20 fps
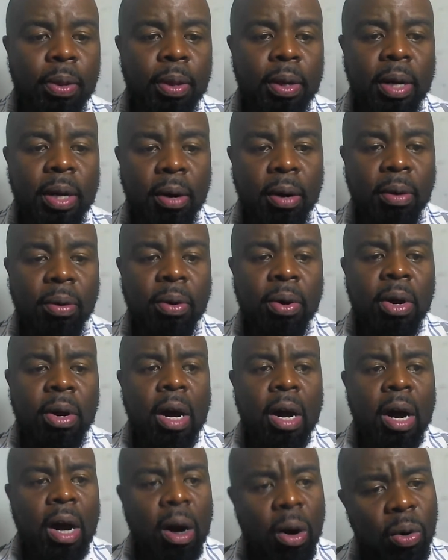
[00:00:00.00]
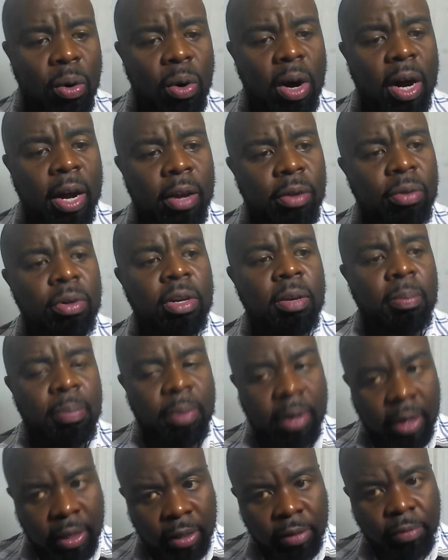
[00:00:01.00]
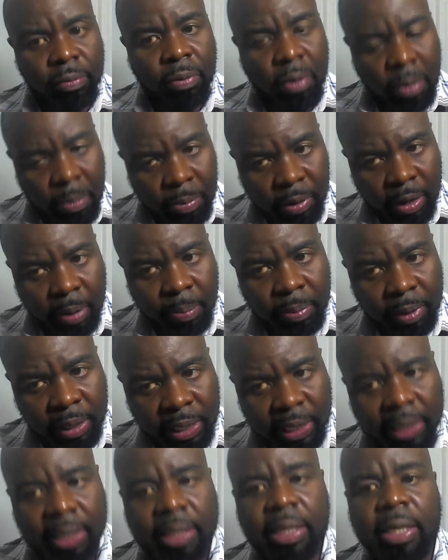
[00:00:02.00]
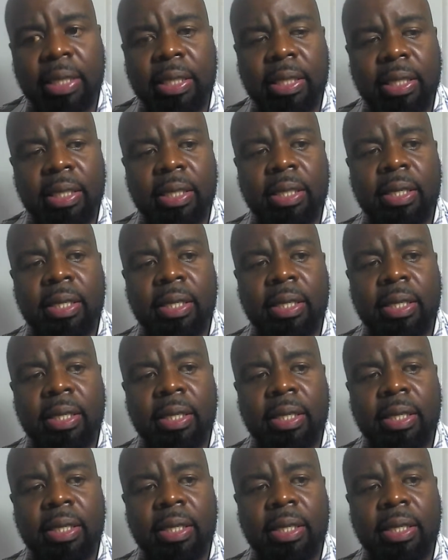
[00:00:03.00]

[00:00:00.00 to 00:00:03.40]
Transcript: Now, how are you depressed from substances?